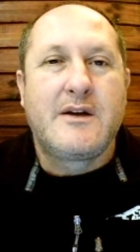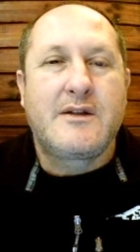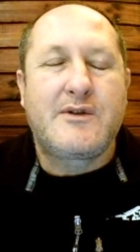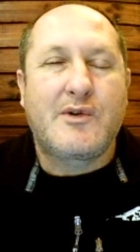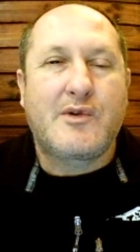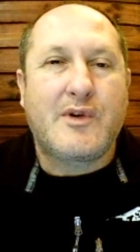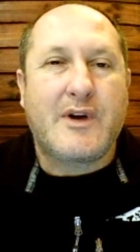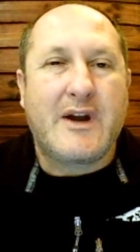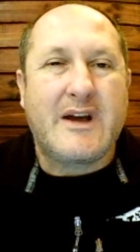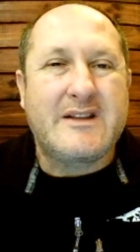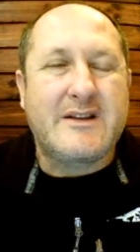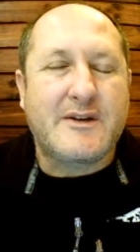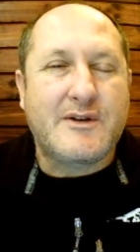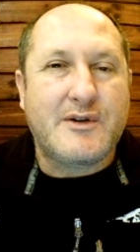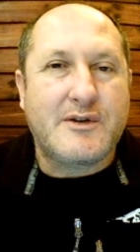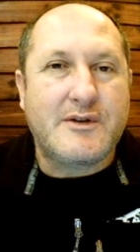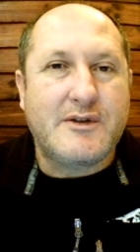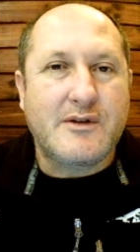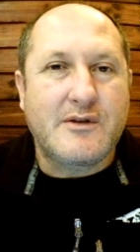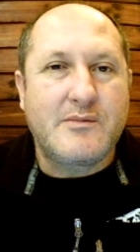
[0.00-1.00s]
to create a
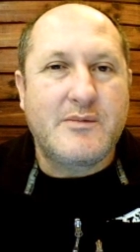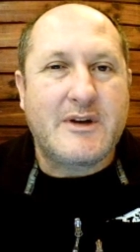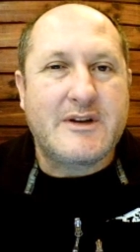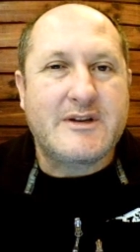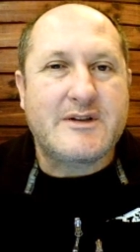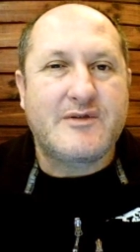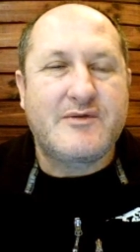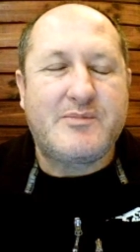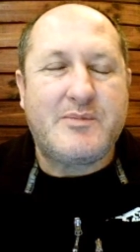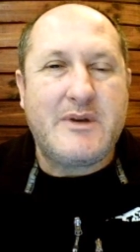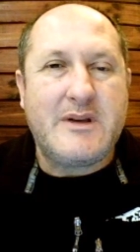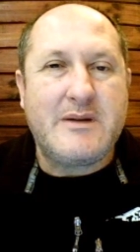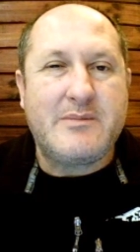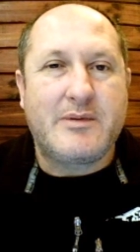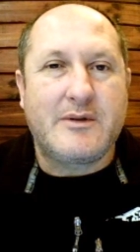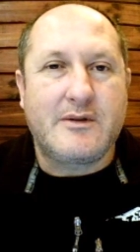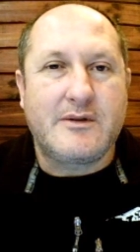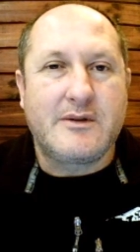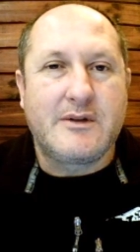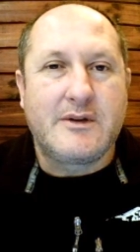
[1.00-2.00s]
critical mass of
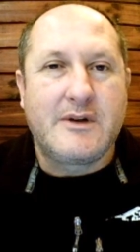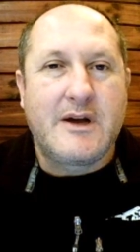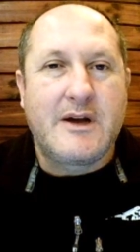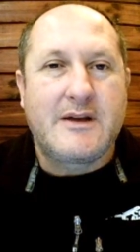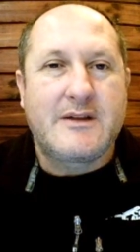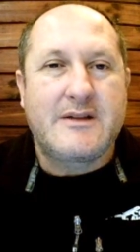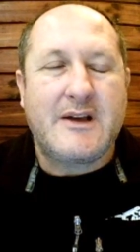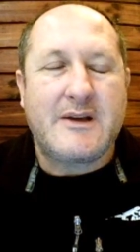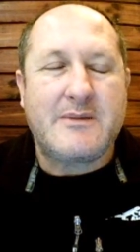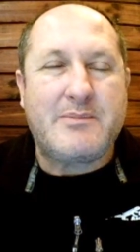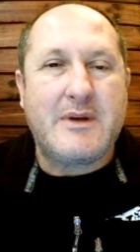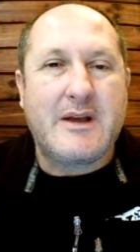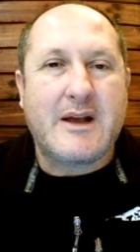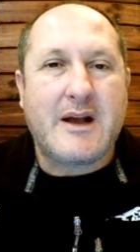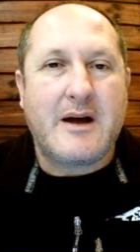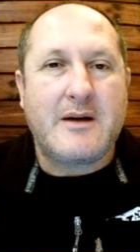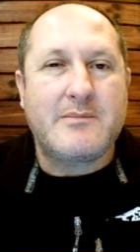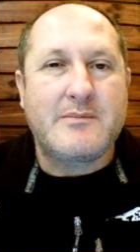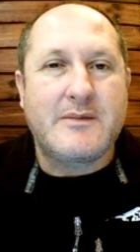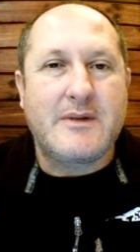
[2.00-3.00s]
people that
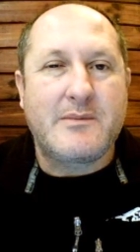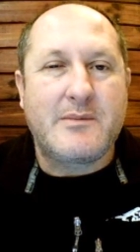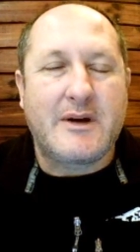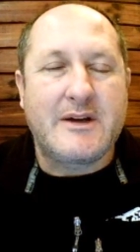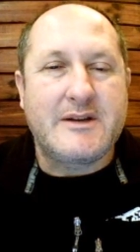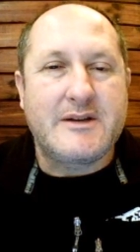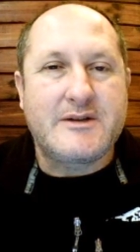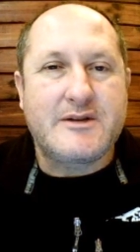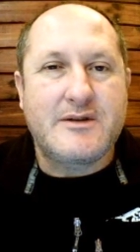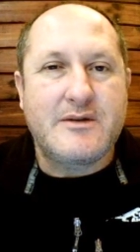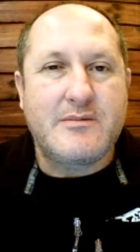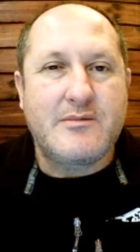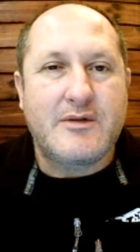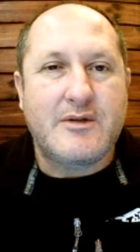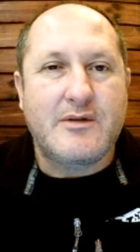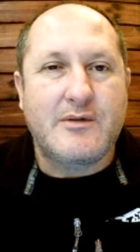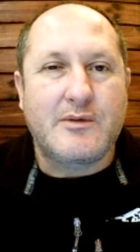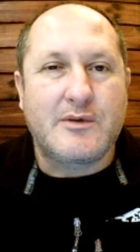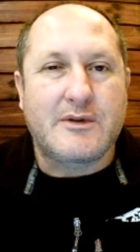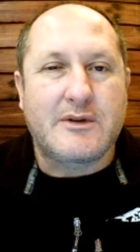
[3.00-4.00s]
become the mainstream
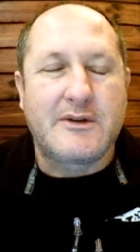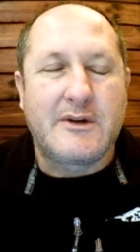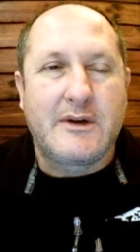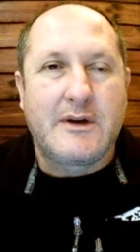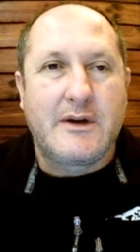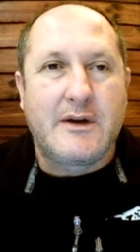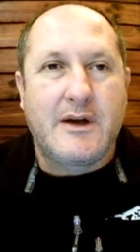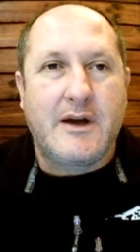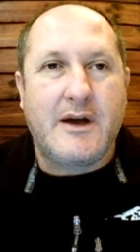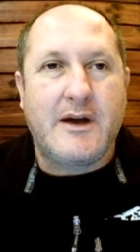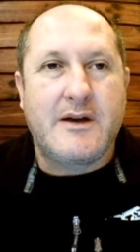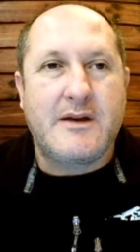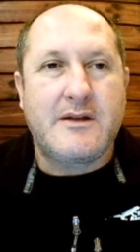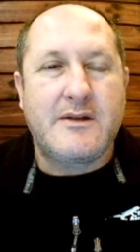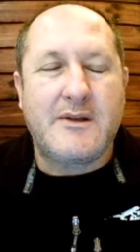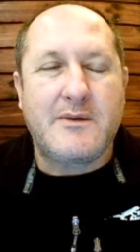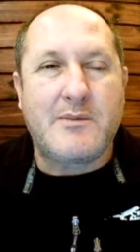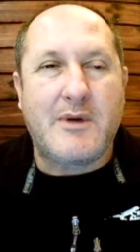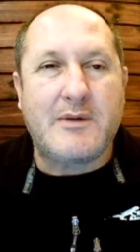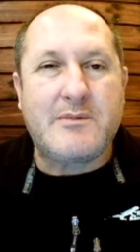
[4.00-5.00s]
thought.
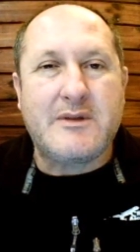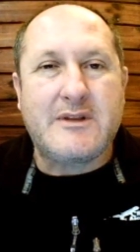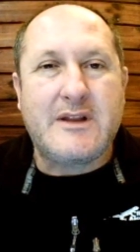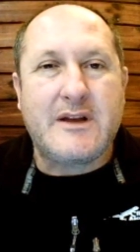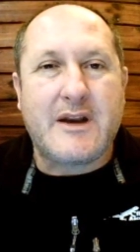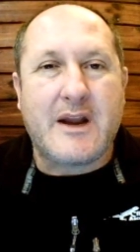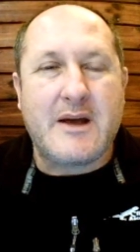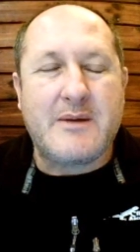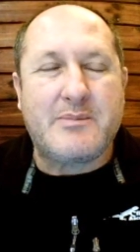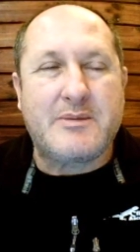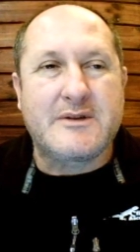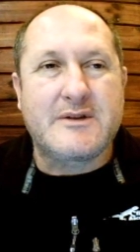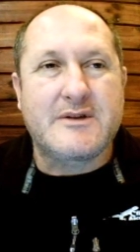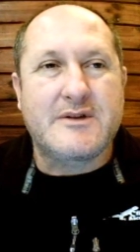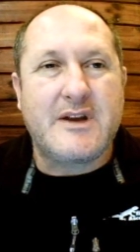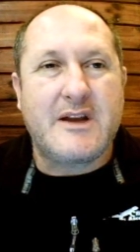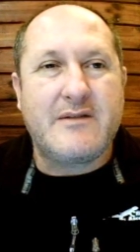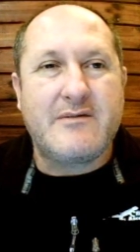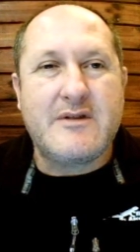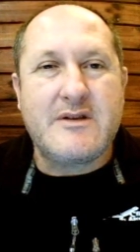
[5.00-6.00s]
And the moment that
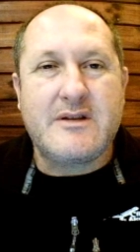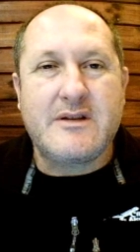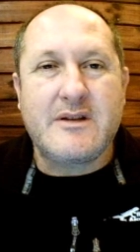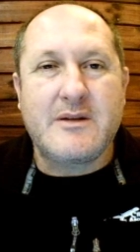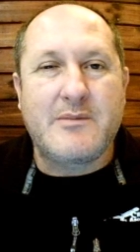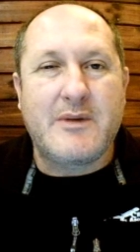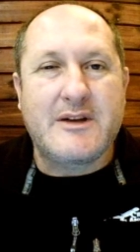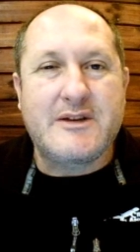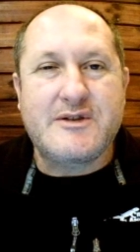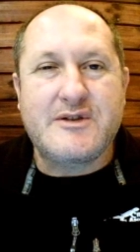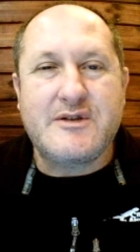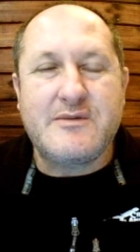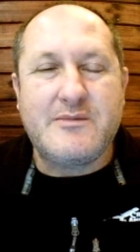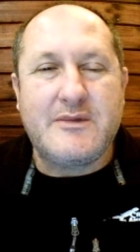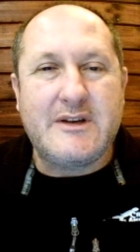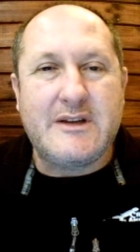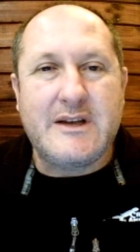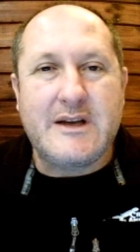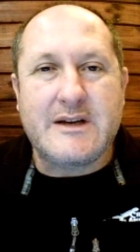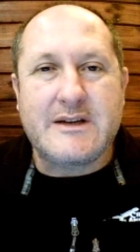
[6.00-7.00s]
happens, everything the mainstream
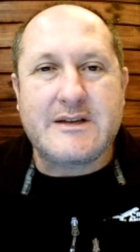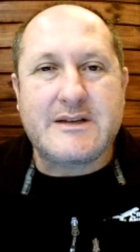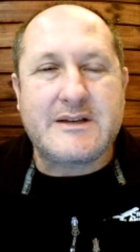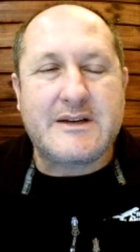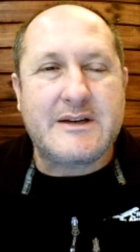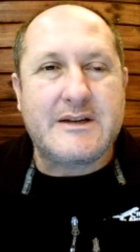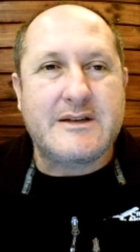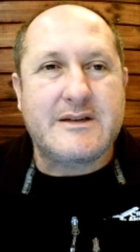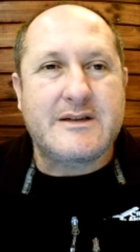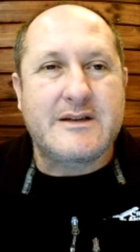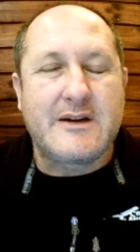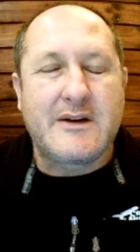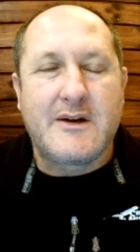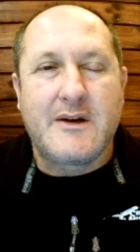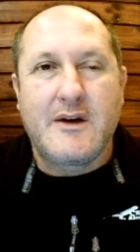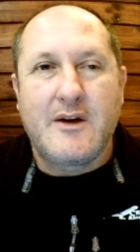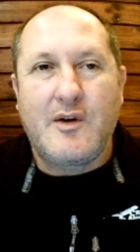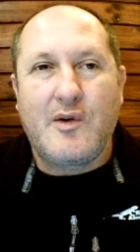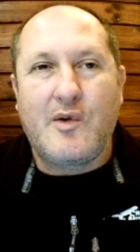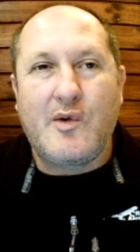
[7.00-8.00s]
media says
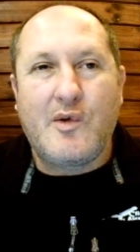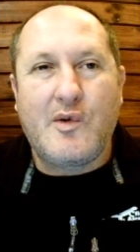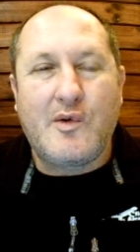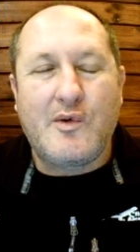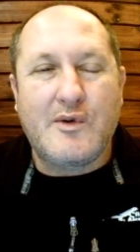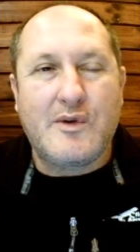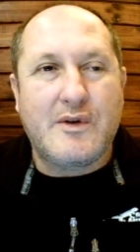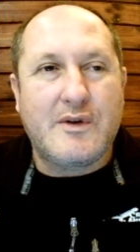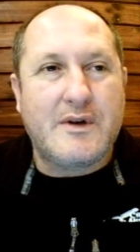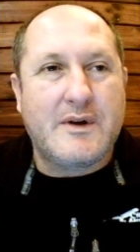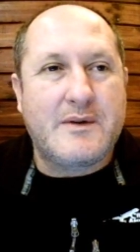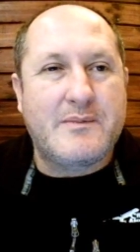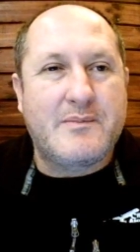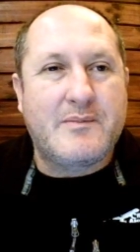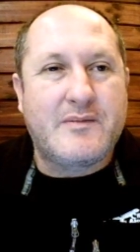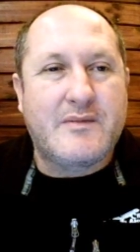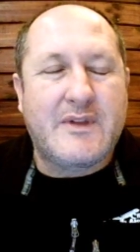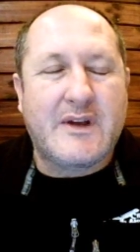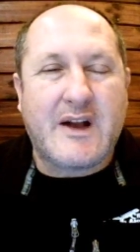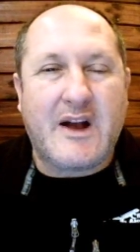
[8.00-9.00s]
or
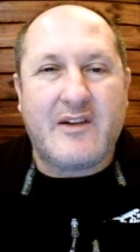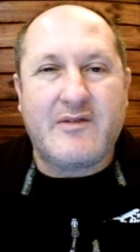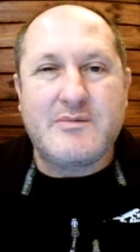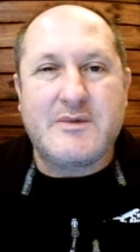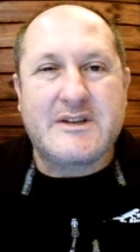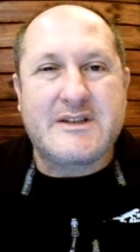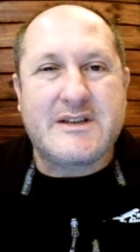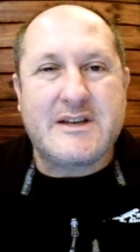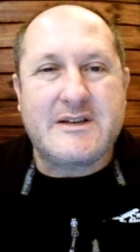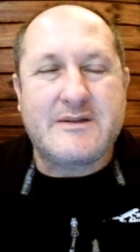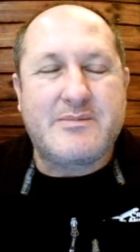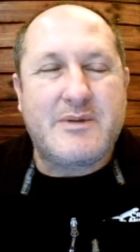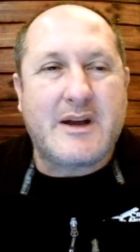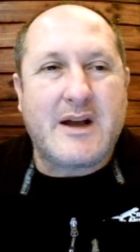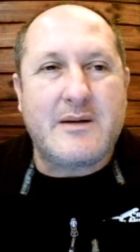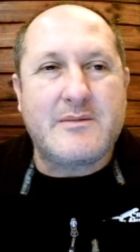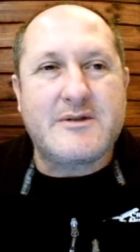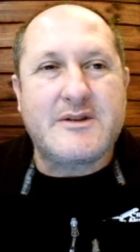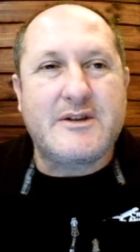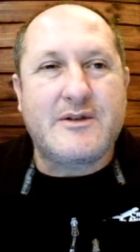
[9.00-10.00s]
um, the government says
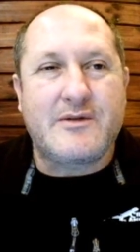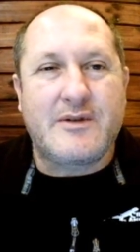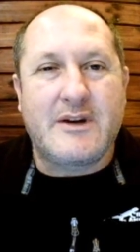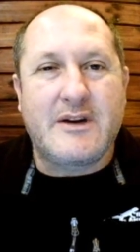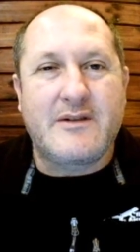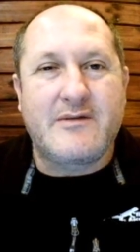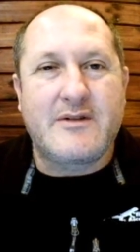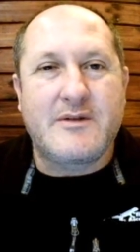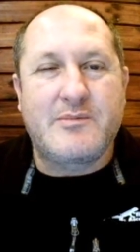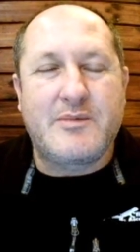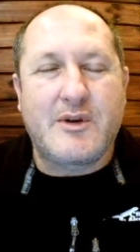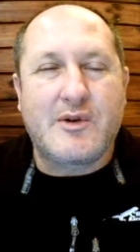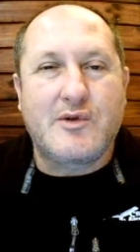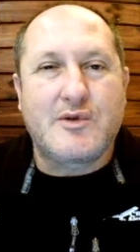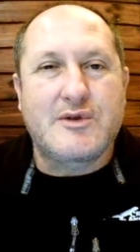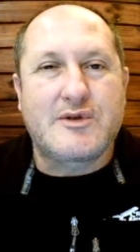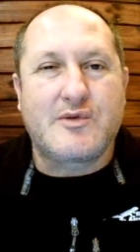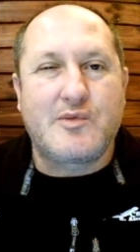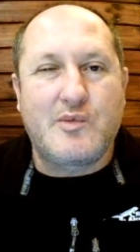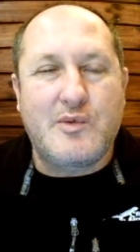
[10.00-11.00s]
becomes irrelevant
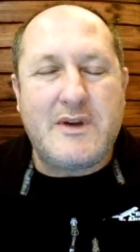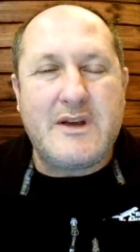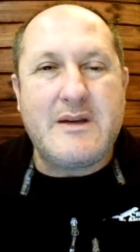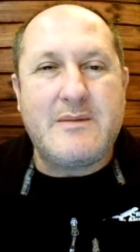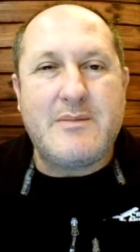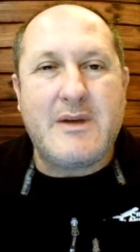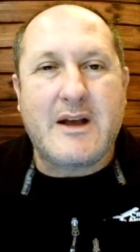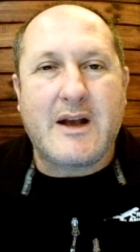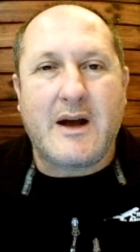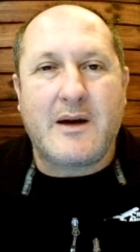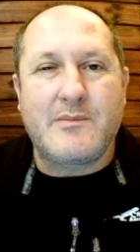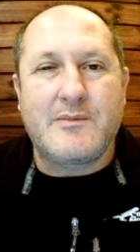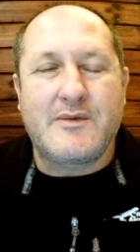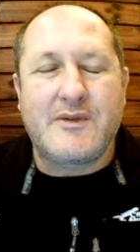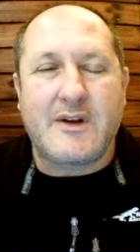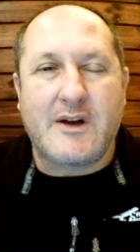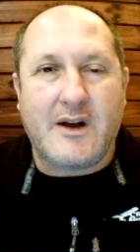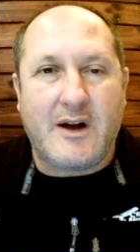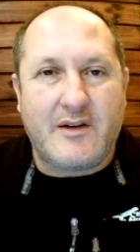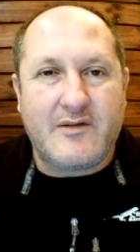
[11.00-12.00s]
because we become
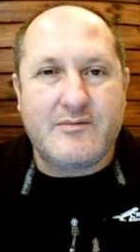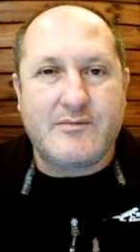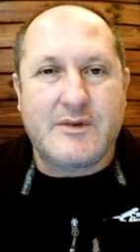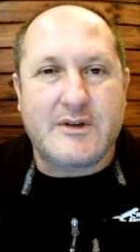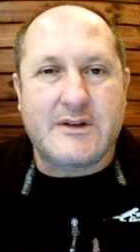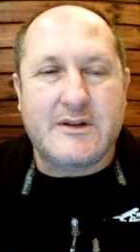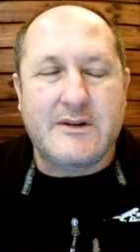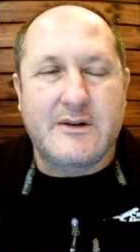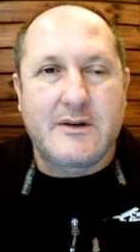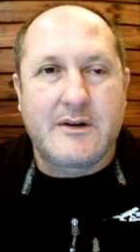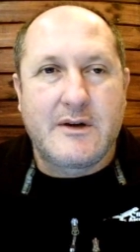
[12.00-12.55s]
the government.